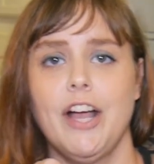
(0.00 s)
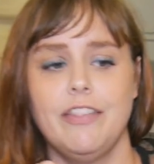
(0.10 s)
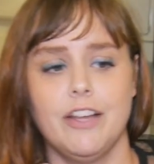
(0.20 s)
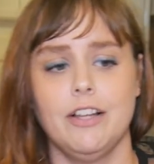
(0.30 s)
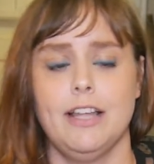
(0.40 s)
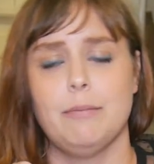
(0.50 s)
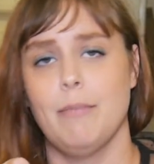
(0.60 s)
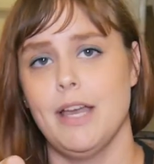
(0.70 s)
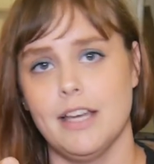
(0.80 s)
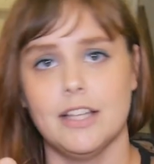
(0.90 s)
and they'll like
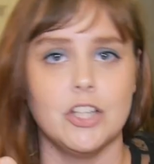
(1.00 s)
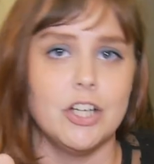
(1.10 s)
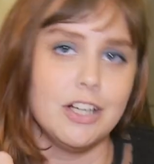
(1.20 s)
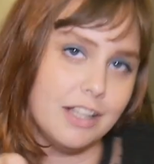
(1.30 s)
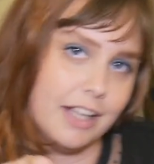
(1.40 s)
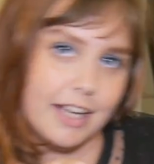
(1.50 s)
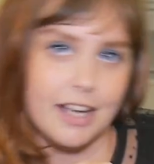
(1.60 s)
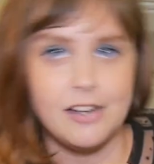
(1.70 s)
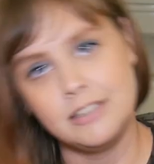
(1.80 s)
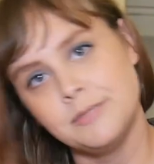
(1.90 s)
make it look
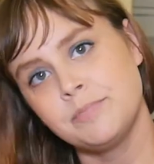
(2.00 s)
like